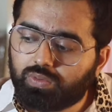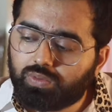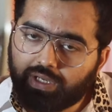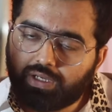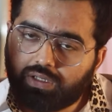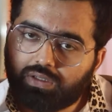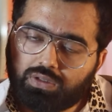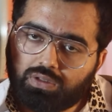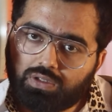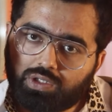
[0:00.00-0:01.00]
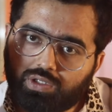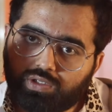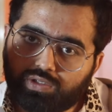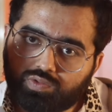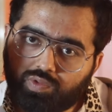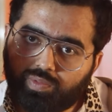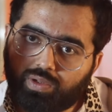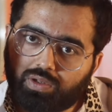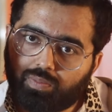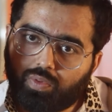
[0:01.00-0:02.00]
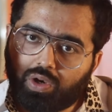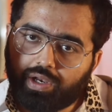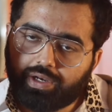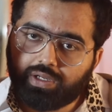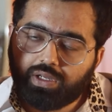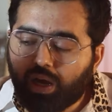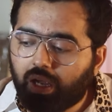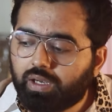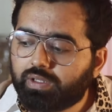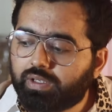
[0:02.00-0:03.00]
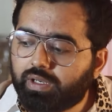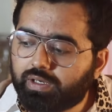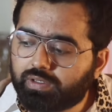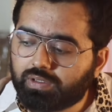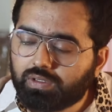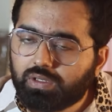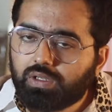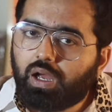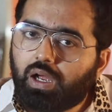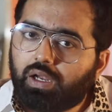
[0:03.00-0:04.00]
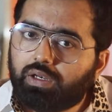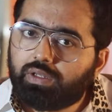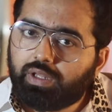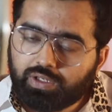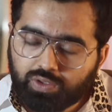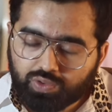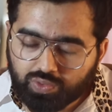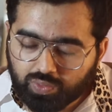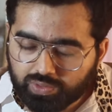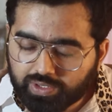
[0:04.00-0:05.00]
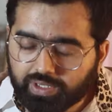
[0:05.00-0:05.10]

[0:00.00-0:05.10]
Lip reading: take the swivel ball head and the connector, and then you screw the